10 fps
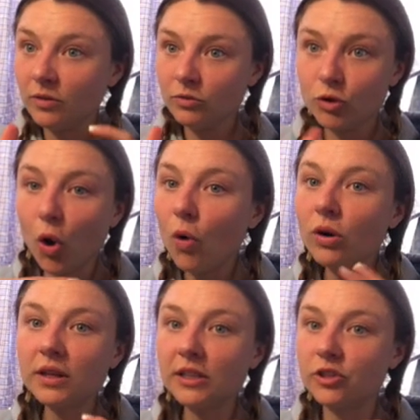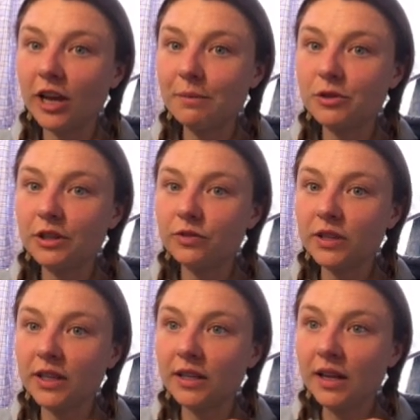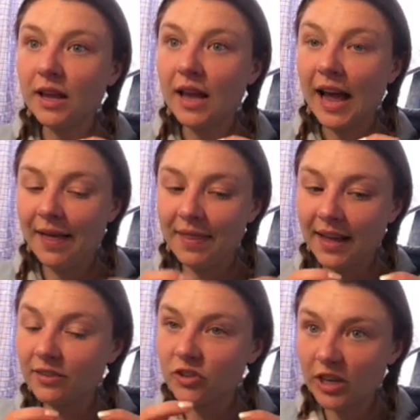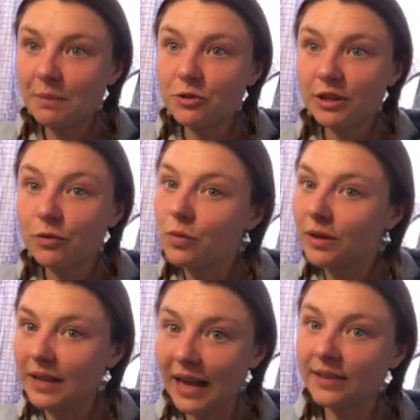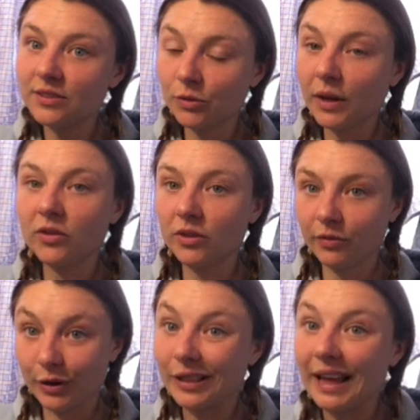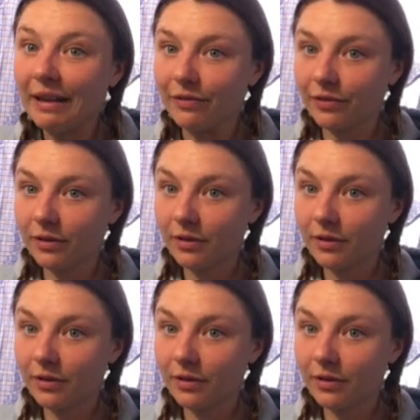totally shape-shifted, and that shape-shift will last the rest of your life?